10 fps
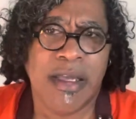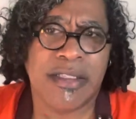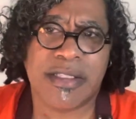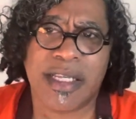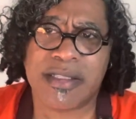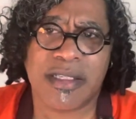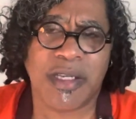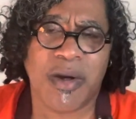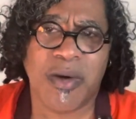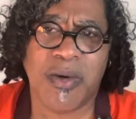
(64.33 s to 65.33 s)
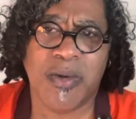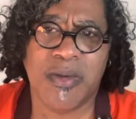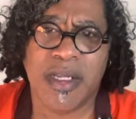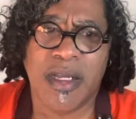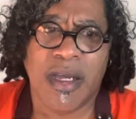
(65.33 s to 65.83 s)
sets the
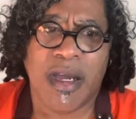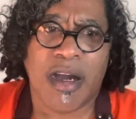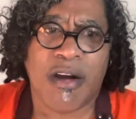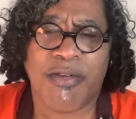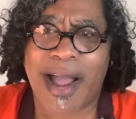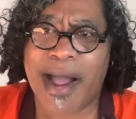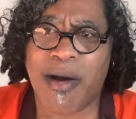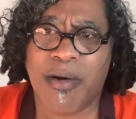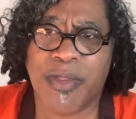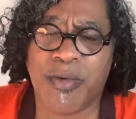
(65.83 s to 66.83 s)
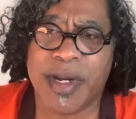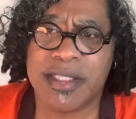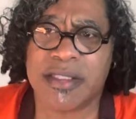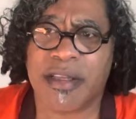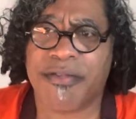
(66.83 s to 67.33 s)
tone of how the
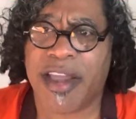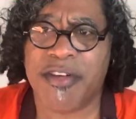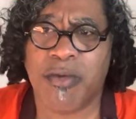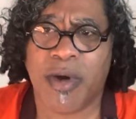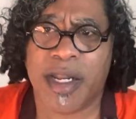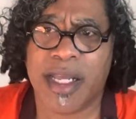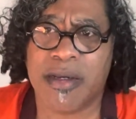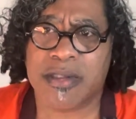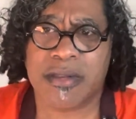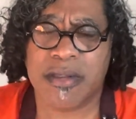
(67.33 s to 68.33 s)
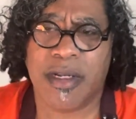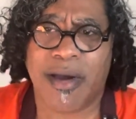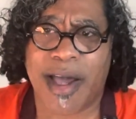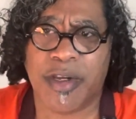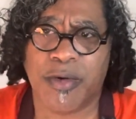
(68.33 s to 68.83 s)
rest of everyone else,
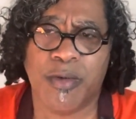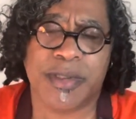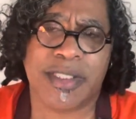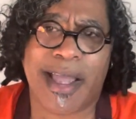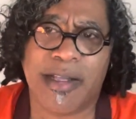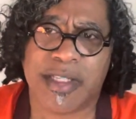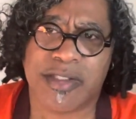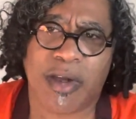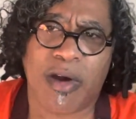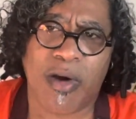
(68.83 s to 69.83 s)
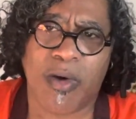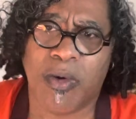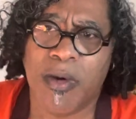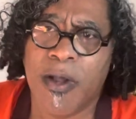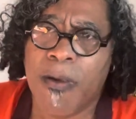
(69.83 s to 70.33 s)
how the group sounds as a
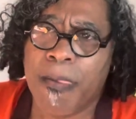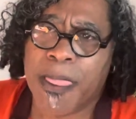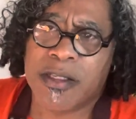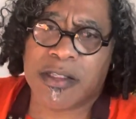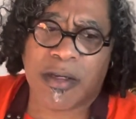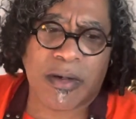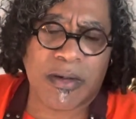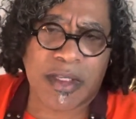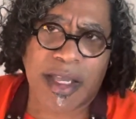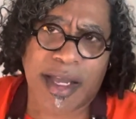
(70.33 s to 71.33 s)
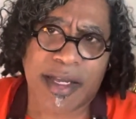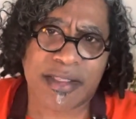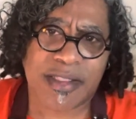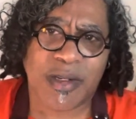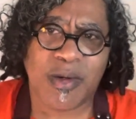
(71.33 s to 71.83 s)
whole. So yeah,
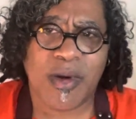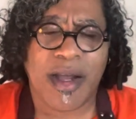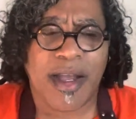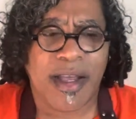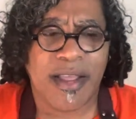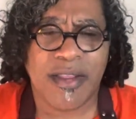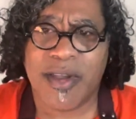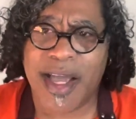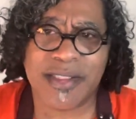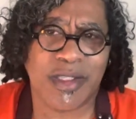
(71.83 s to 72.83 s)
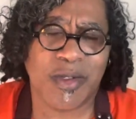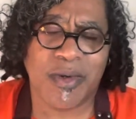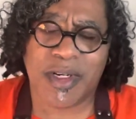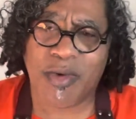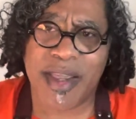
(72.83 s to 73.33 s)
so you guys are
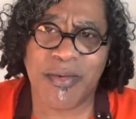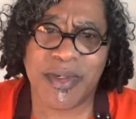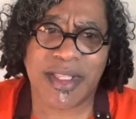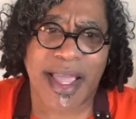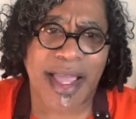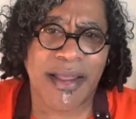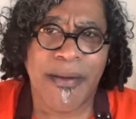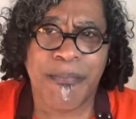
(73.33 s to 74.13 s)
doing great with that.